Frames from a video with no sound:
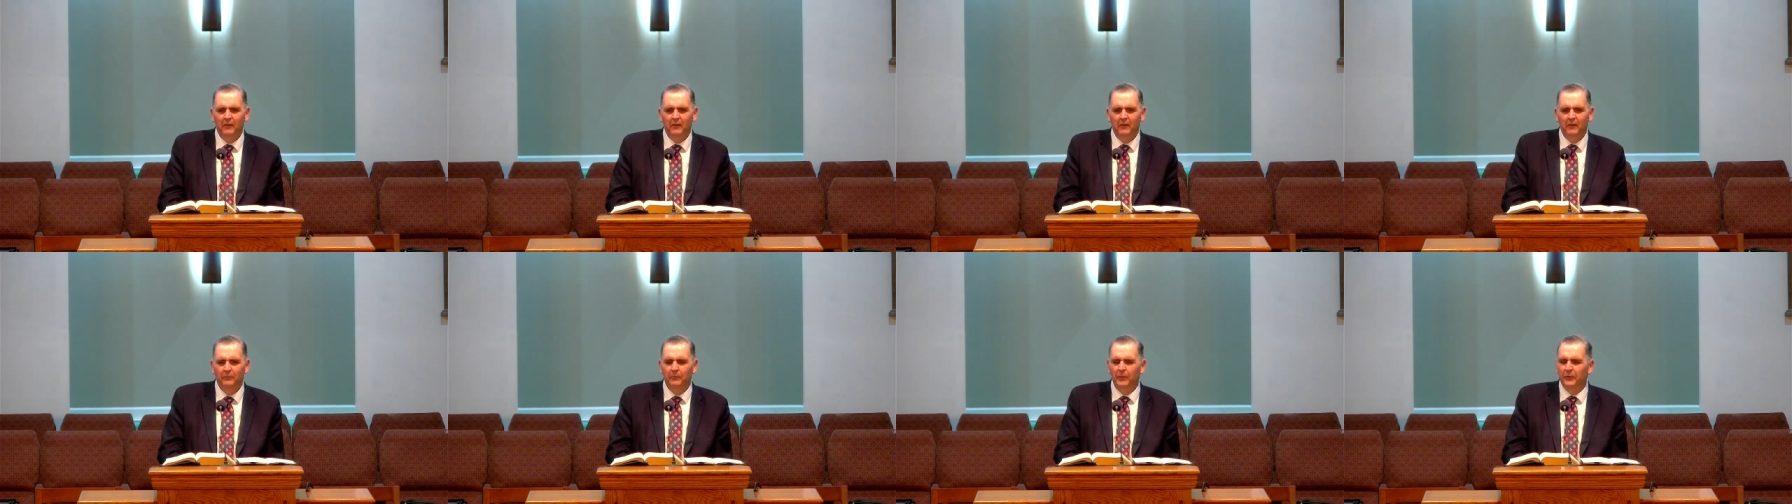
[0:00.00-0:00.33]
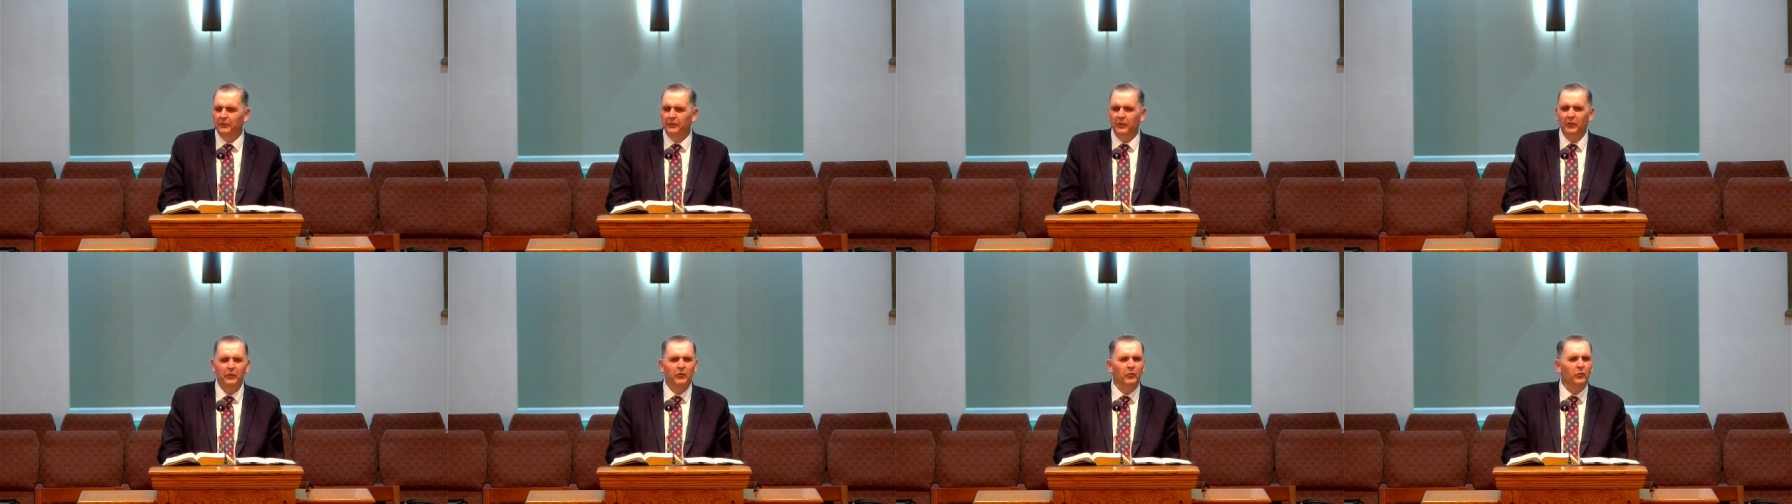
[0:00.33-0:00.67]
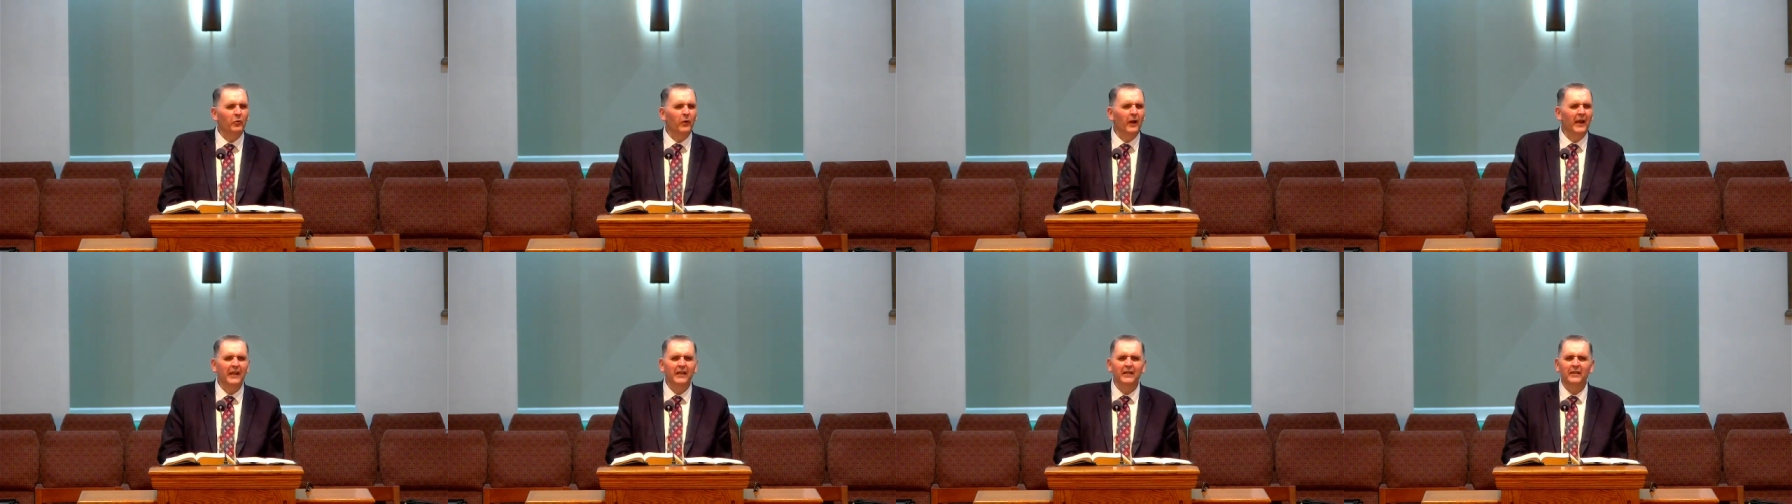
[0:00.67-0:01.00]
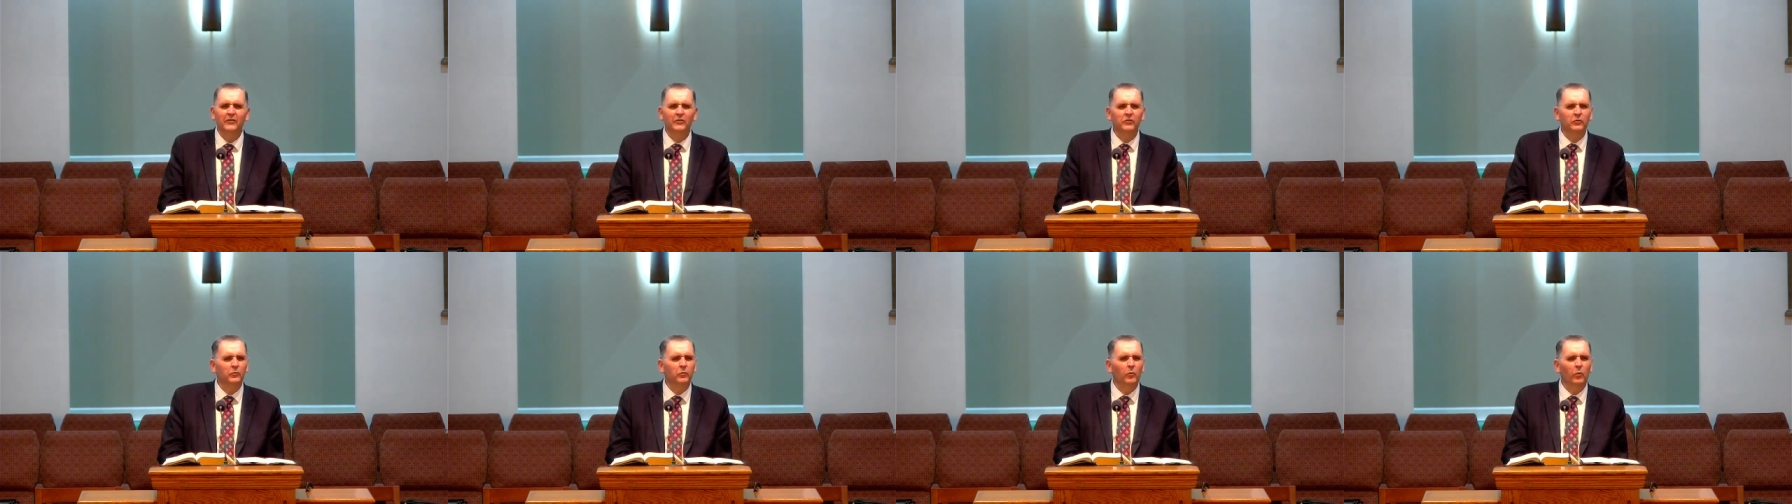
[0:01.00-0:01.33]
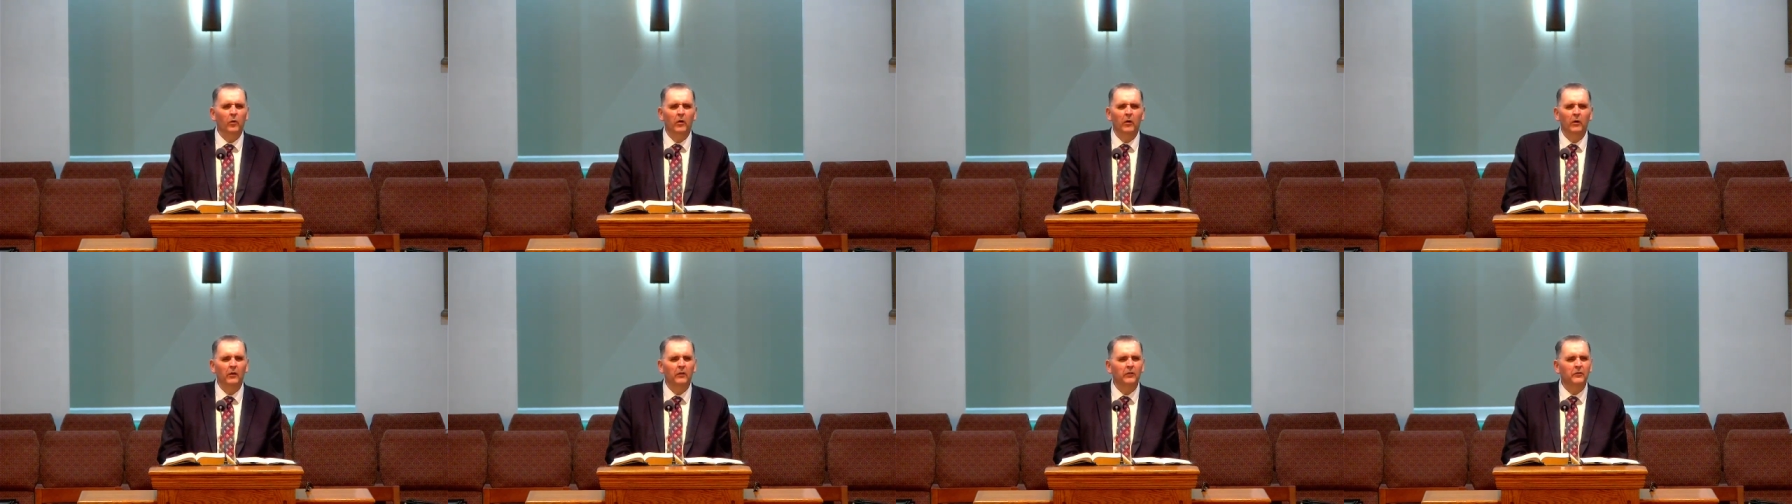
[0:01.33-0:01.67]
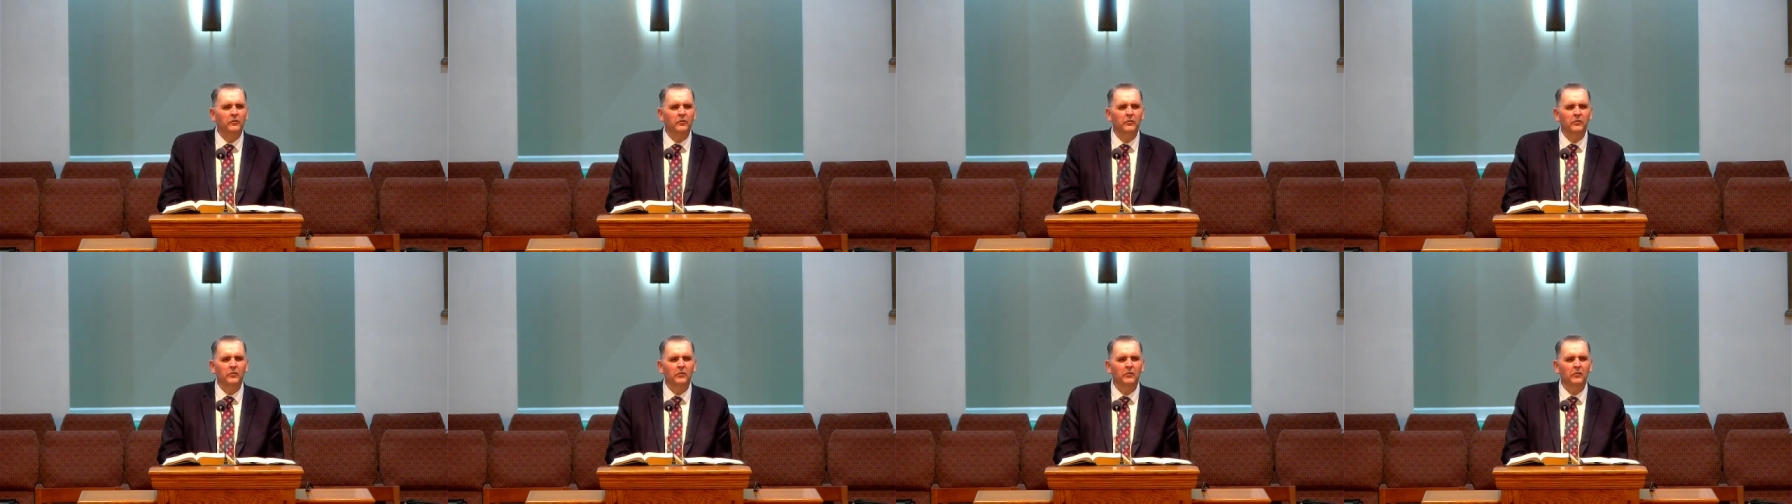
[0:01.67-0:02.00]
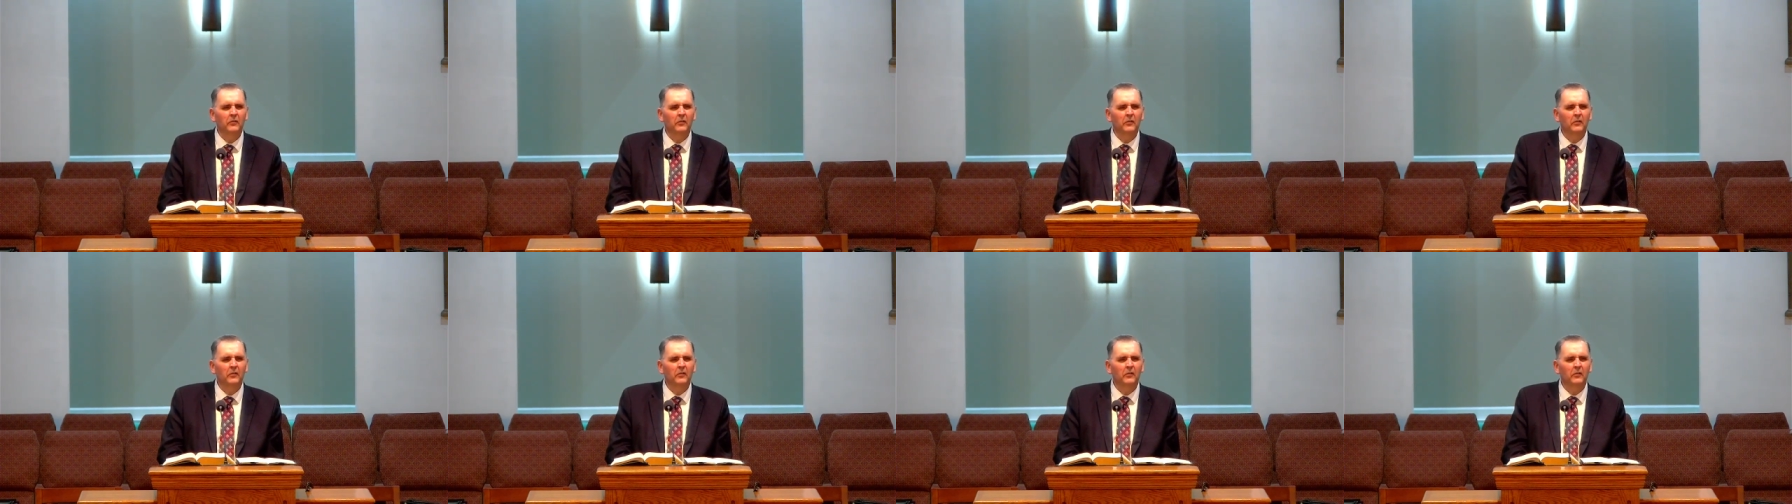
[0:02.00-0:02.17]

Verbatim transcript: but the greatest works